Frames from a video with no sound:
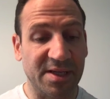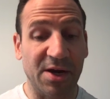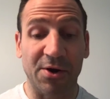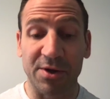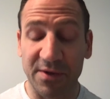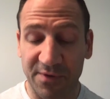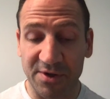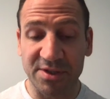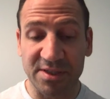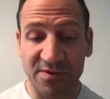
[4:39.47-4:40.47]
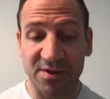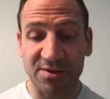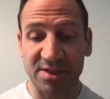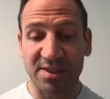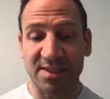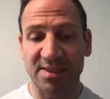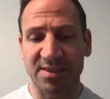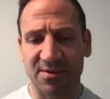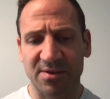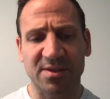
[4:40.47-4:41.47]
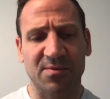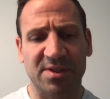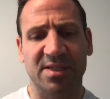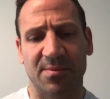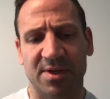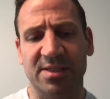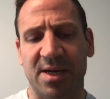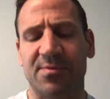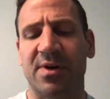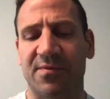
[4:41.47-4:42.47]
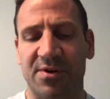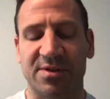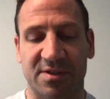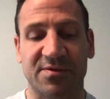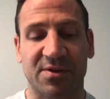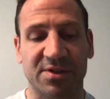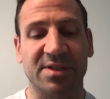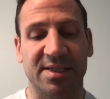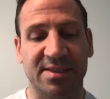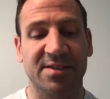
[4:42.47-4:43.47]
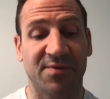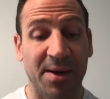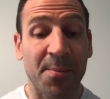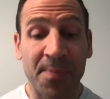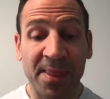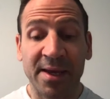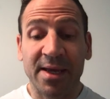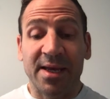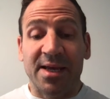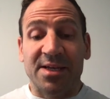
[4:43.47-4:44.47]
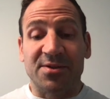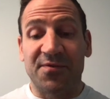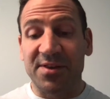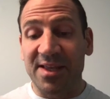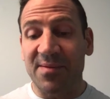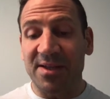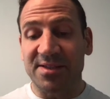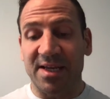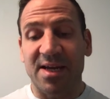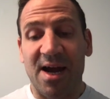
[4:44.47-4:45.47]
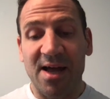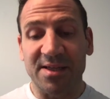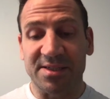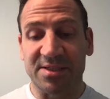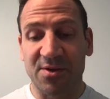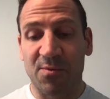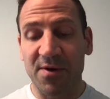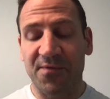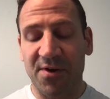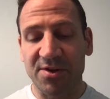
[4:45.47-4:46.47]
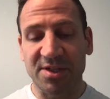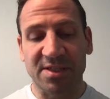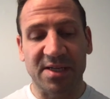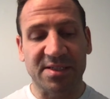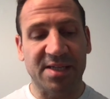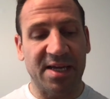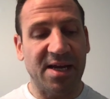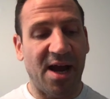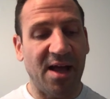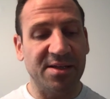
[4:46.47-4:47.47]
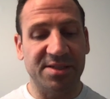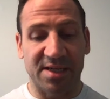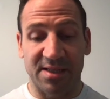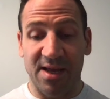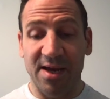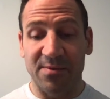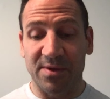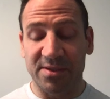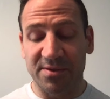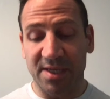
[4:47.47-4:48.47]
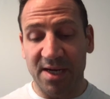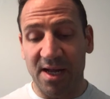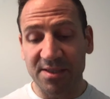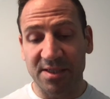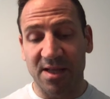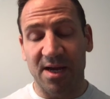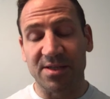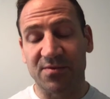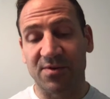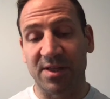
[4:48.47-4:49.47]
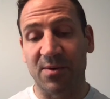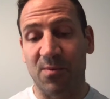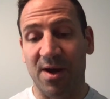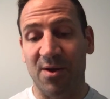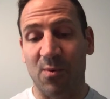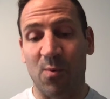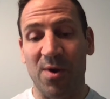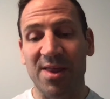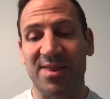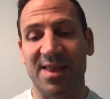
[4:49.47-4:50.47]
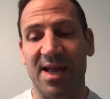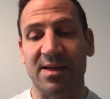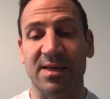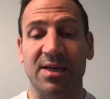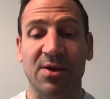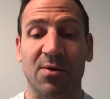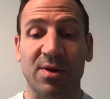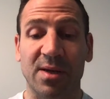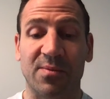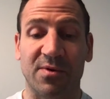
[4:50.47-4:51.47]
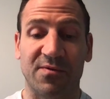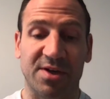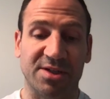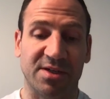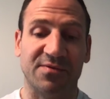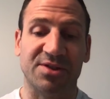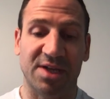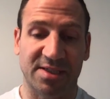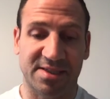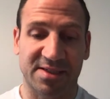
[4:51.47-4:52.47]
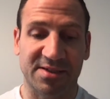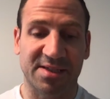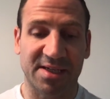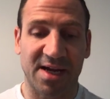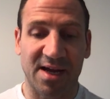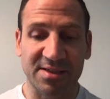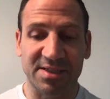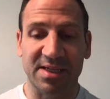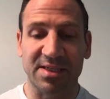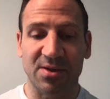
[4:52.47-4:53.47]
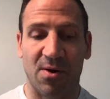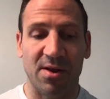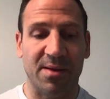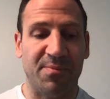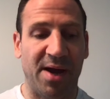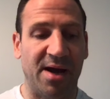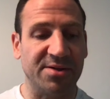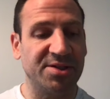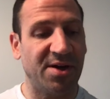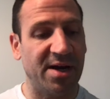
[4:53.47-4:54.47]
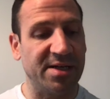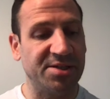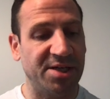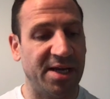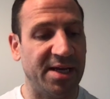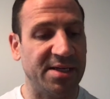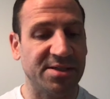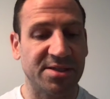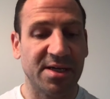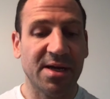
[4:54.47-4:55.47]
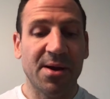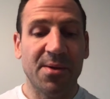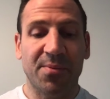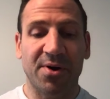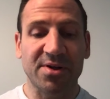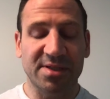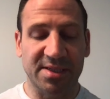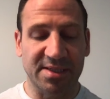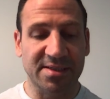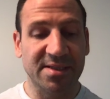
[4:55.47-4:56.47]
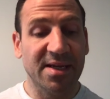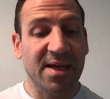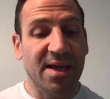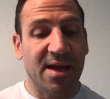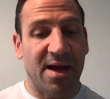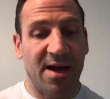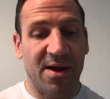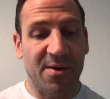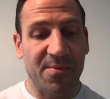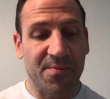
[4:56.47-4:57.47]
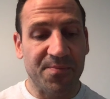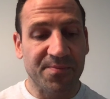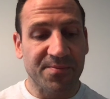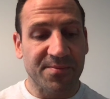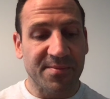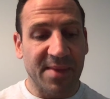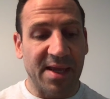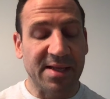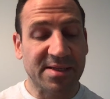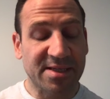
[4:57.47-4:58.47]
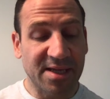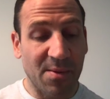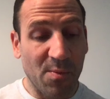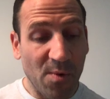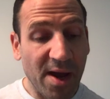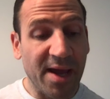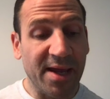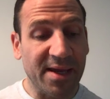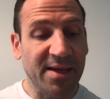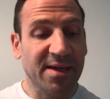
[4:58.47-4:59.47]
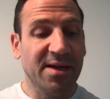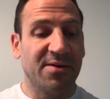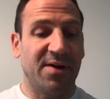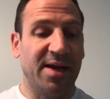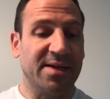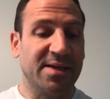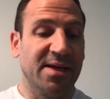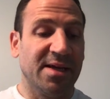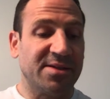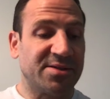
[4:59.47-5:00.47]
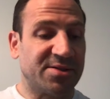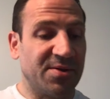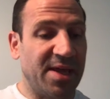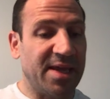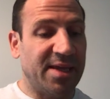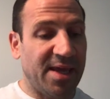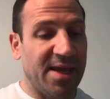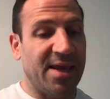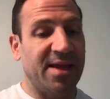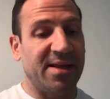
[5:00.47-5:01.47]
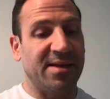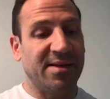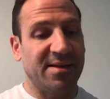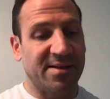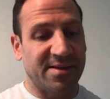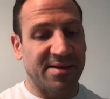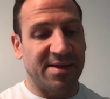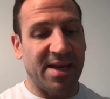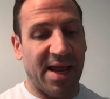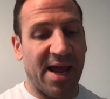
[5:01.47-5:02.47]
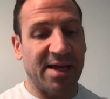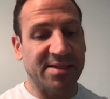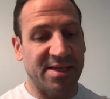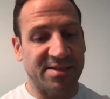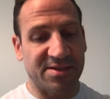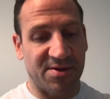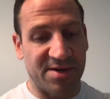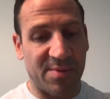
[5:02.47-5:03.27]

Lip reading: early versions of social justice and also with some contemporary versions of social justice, right? So if you think about psychology, so what version does psychology align with? So psychology aligns really well with that neoliberal vision of justice, because psychology is all about trying to change persons in some way, right? so they can get access to certain